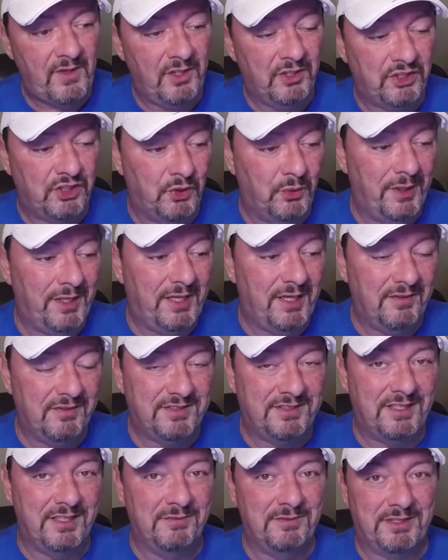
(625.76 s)
So it
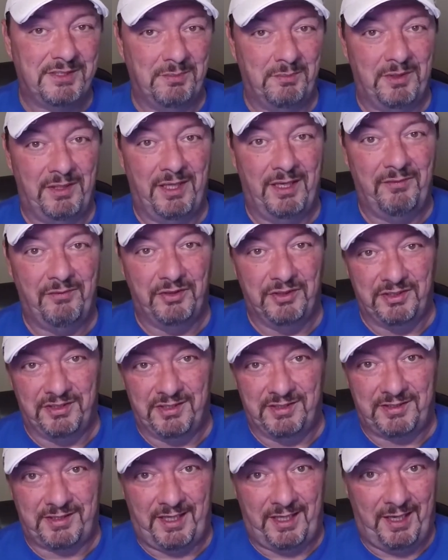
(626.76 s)
gives them some leverage
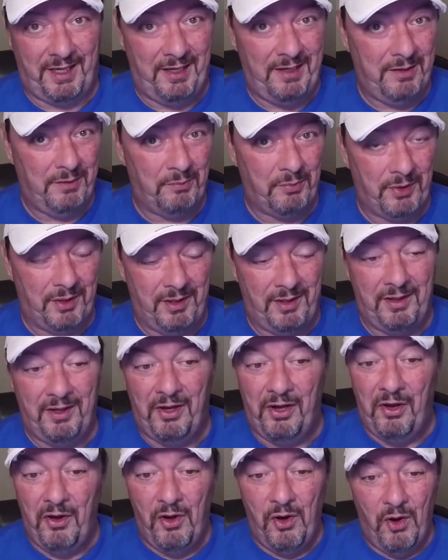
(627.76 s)
to say, hey, Ambarella,
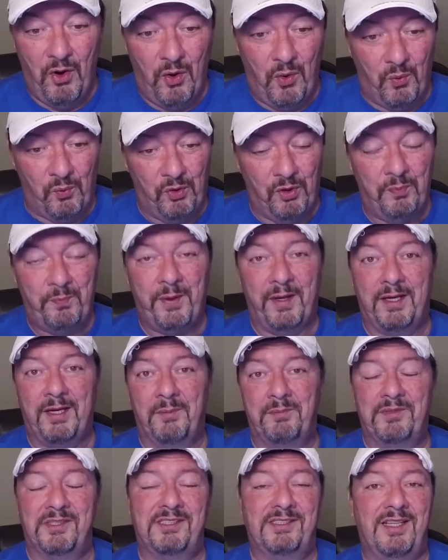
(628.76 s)
we'll pick
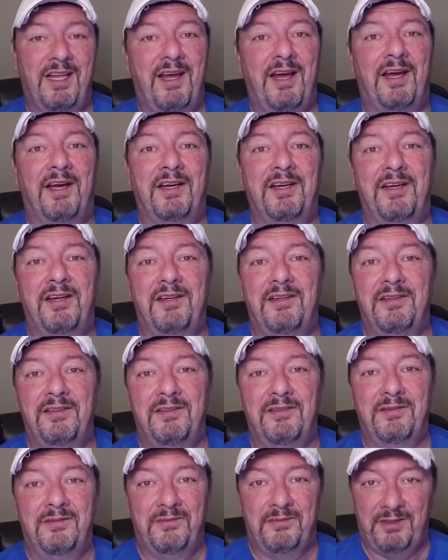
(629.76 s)
up the slack.
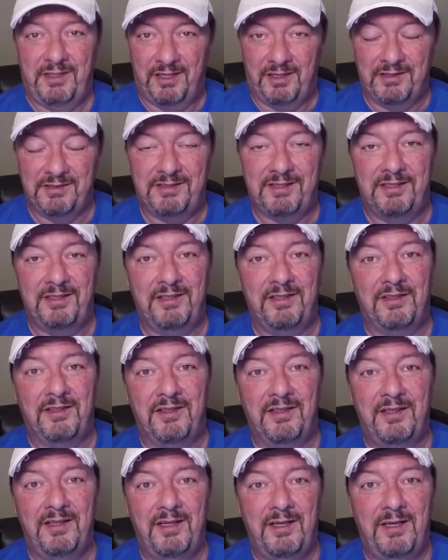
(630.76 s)
Cut us a
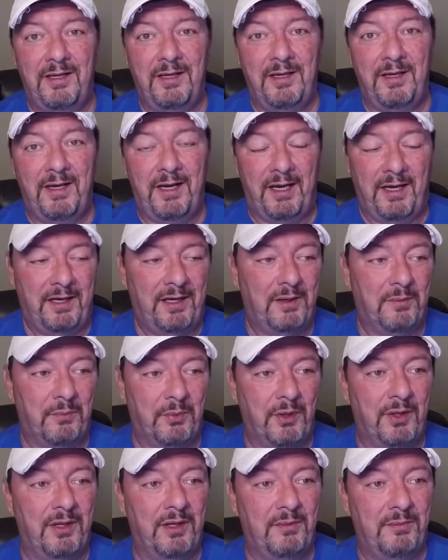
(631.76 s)
deal. And
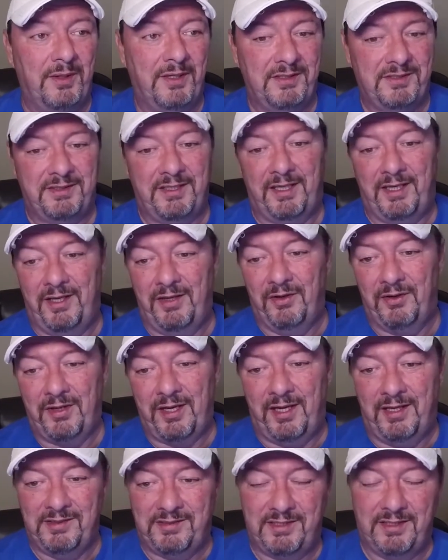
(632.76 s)
Ambarella may say,
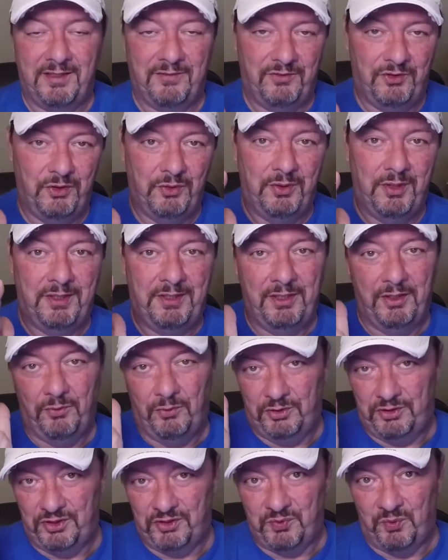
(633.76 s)
okay, instead of doing a deal
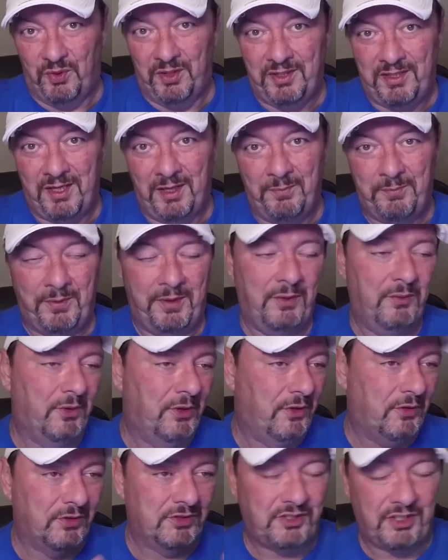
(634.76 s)
with just one company,
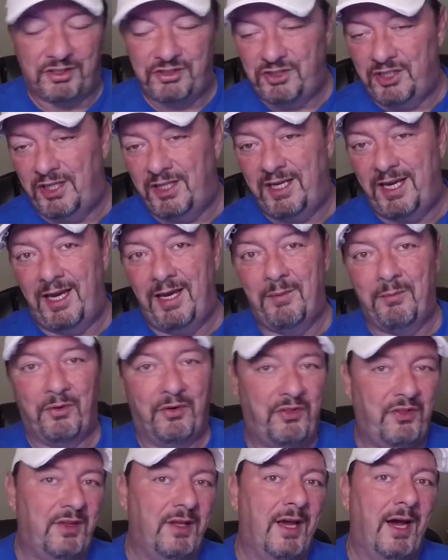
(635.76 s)
whether it's S J Cam or
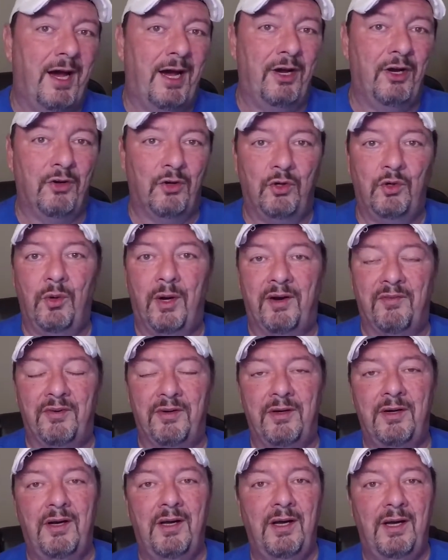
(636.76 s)
ThiEye or
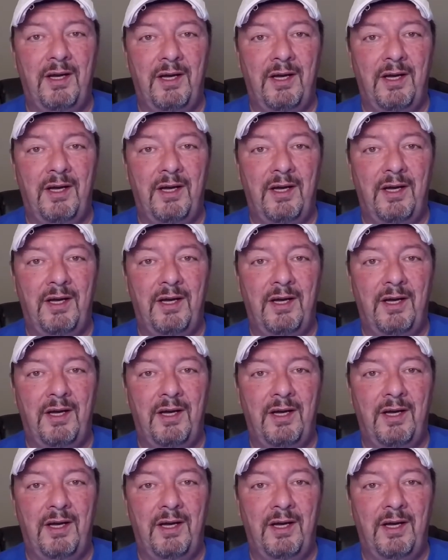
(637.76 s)
whoever,